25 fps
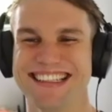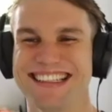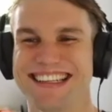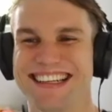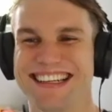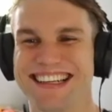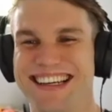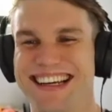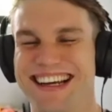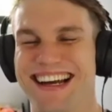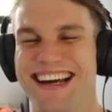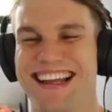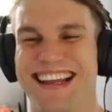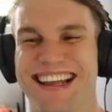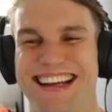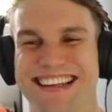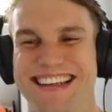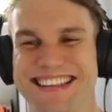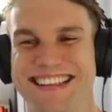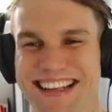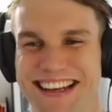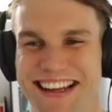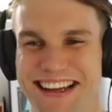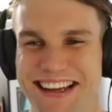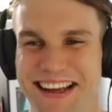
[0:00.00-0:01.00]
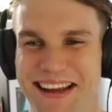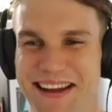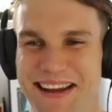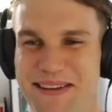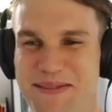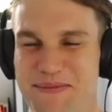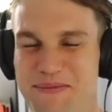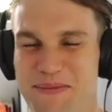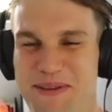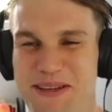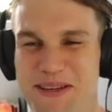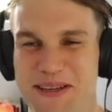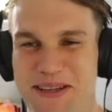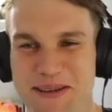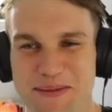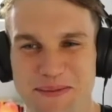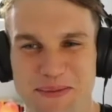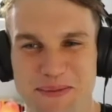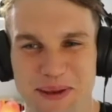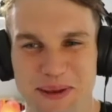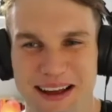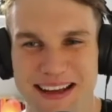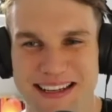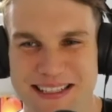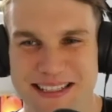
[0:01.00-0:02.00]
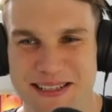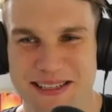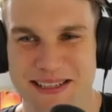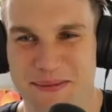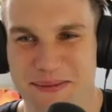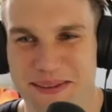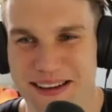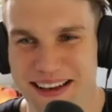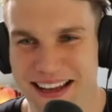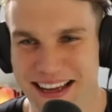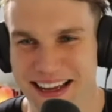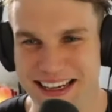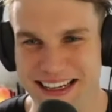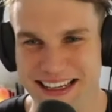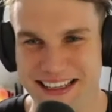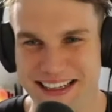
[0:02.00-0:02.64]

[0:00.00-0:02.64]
I like that. Like you can apply some like